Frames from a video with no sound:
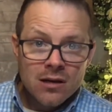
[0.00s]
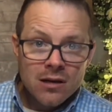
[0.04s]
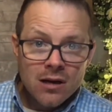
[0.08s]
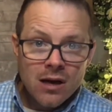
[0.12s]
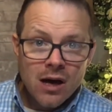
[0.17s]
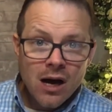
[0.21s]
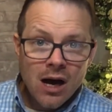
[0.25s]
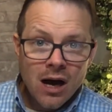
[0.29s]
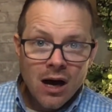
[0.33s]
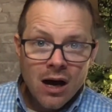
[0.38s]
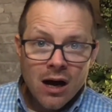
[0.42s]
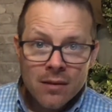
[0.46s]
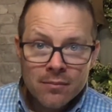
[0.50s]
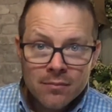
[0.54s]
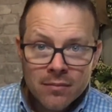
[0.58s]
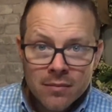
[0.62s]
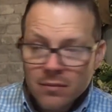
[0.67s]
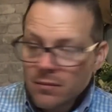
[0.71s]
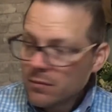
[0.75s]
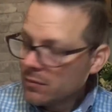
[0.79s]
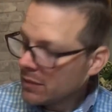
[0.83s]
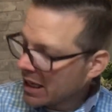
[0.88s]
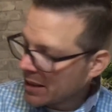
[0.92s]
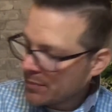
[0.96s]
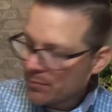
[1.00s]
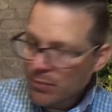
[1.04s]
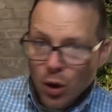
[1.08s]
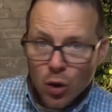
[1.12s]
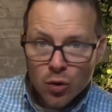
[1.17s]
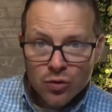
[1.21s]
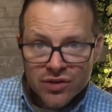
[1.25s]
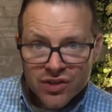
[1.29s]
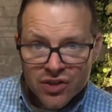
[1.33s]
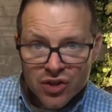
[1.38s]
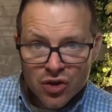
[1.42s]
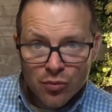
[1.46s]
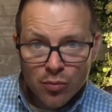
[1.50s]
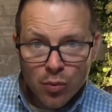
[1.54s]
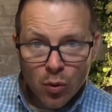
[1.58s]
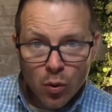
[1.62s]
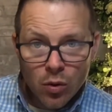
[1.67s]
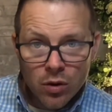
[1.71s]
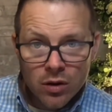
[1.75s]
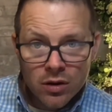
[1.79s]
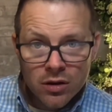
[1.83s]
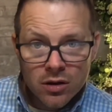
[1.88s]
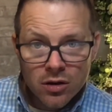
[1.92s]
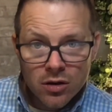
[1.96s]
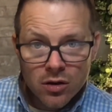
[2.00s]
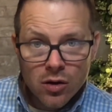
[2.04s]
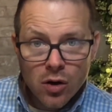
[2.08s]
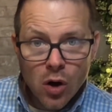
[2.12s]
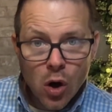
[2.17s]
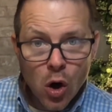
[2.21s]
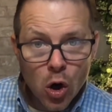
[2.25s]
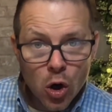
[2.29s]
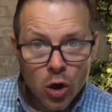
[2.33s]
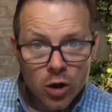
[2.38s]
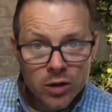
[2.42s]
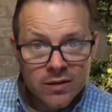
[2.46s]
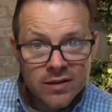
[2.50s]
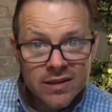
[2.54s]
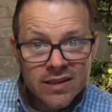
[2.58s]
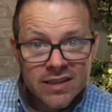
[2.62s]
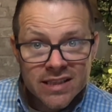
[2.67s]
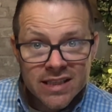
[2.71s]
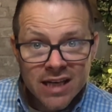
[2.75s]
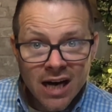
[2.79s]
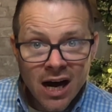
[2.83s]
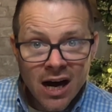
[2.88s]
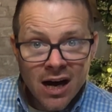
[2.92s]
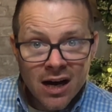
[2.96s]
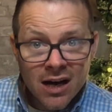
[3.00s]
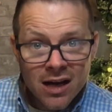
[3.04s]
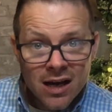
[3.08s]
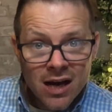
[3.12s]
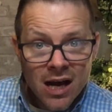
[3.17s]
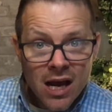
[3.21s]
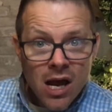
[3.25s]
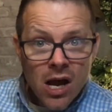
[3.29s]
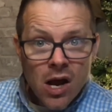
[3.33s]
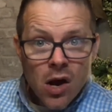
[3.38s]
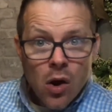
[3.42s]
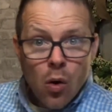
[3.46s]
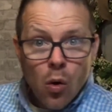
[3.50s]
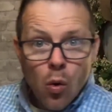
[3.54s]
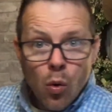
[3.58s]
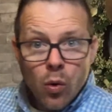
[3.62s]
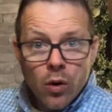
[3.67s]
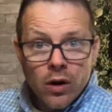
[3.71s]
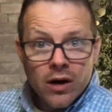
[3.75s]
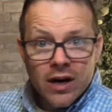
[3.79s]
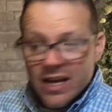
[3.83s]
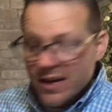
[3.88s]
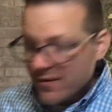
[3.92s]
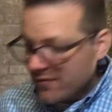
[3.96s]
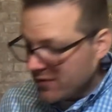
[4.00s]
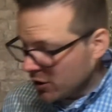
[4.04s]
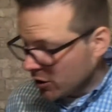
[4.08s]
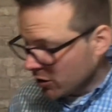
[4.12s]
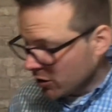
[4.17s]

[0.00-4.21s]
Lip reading: like poster board or cardstock, or if you're